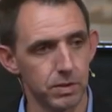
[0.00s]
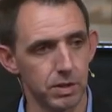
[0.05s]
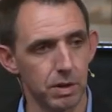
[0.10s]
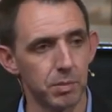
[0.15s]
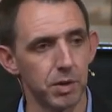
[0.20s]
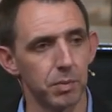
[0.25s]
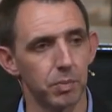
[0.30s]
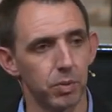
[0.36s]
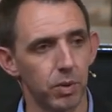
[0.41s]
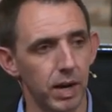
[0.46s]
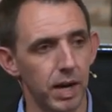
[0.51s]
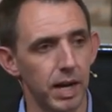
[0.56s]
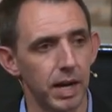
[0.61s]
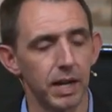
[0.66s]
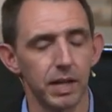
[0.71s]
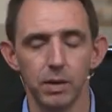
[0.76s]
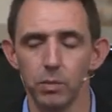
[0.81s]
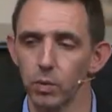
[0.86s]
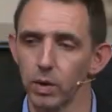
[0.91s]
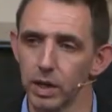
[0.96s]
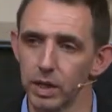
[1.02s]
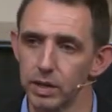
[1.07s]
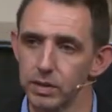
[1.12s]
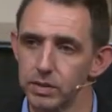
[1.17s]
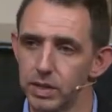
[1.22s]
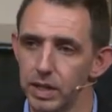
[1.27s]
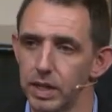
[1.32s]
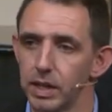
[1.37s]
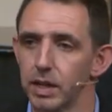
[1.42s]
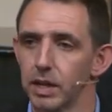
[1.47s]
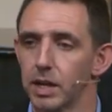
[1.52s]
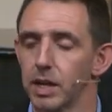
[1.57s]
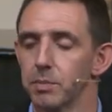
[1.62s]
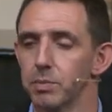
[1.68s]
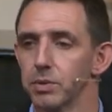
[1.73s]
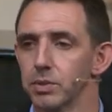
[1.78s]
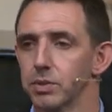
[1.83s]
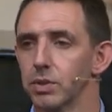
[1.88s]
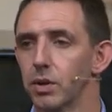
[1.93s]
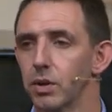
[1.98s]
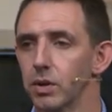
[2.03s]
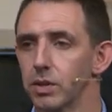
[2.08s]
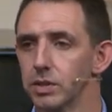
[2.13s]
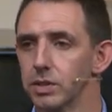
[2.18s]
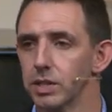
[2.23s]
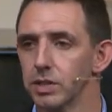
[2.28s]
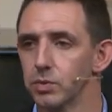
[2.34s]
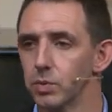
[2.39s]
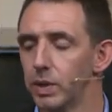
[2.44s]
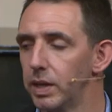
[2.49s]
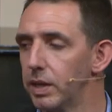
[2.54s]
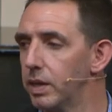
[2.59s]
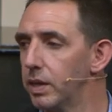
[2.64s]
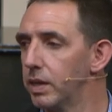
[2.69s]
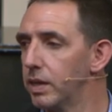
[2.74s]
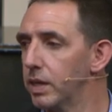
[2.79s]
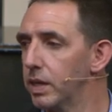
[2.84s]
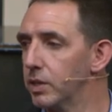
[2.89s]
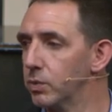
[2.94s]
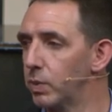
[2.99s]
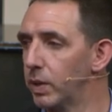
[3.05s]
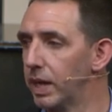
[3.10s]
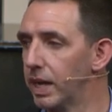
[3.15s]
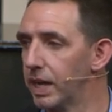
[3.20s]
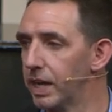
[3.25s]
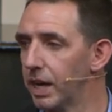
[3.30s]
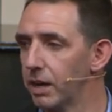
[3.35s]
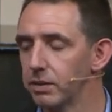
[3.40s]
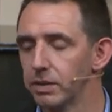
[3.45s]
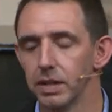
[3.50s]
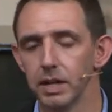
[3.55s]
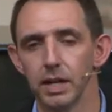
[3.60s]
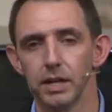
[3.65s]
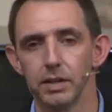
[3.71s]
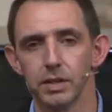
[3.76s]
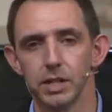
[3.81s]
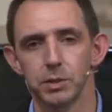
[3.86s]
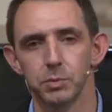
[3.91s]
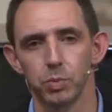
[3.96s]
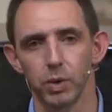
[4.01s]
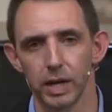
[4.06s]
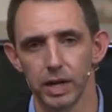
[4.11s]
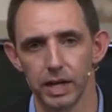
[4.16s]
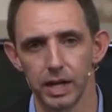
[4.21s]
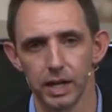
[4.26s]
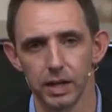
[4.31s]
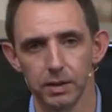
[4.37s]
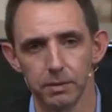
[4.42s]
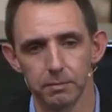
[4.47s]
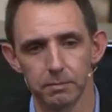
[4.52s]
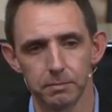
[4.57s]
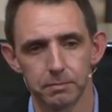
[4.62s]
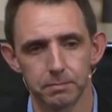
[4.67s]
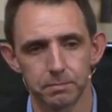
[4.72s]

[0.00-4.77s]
So I'm going to pray, and then we're going to sing a couple songs as we, as we head out today. Let's pray together.